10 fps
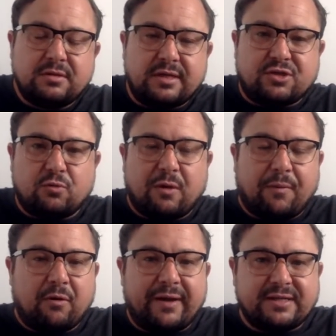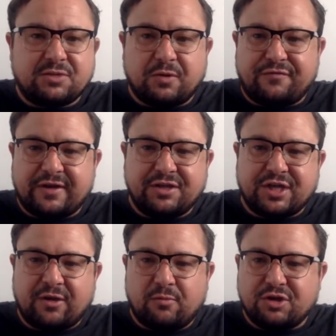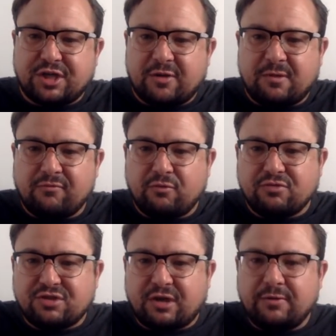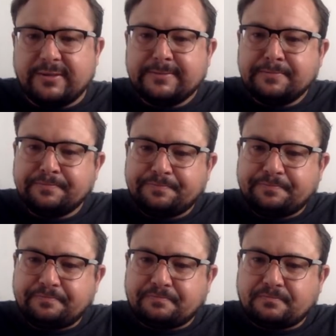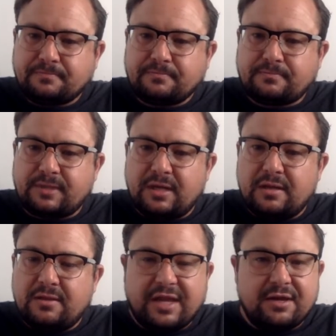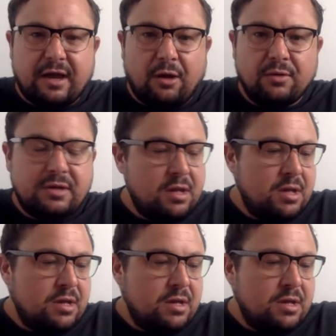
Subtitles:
it's not my problem, mate, because it's my fucking channel, my rules. So there you go.